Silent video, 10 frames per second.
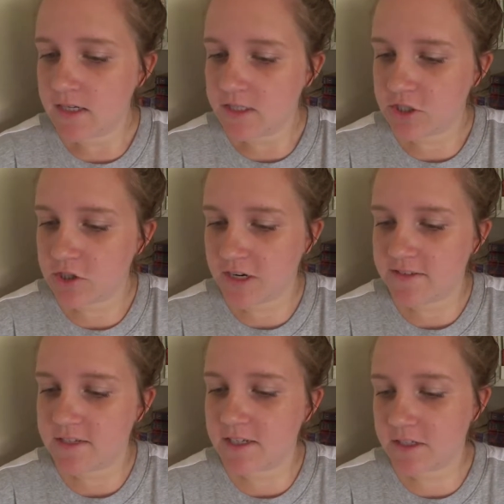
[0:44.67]
She
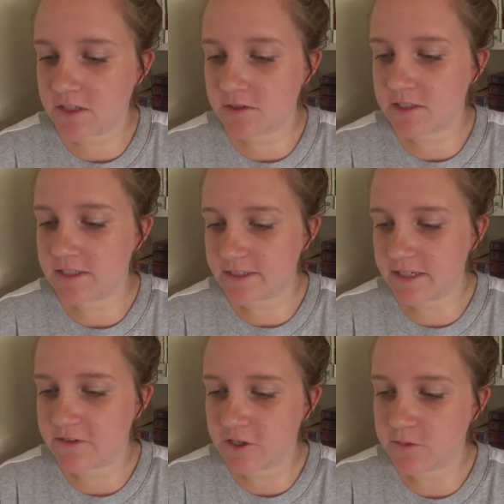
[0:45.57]
craves an excuse to
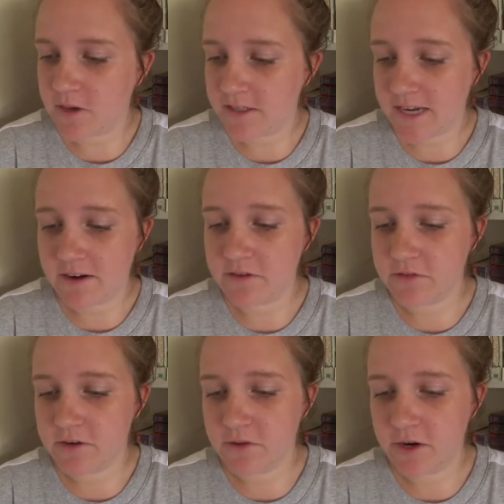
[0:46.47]
leave her small town of
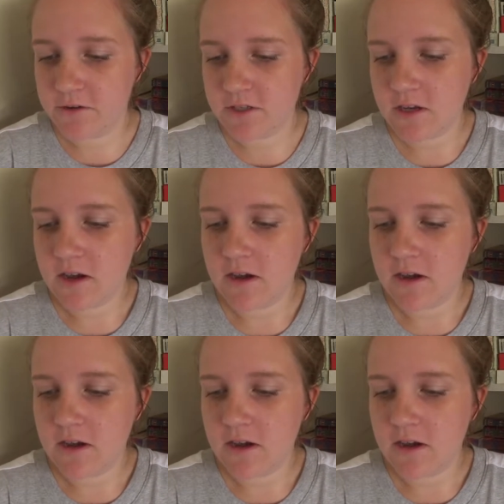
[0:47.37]
Run Roads,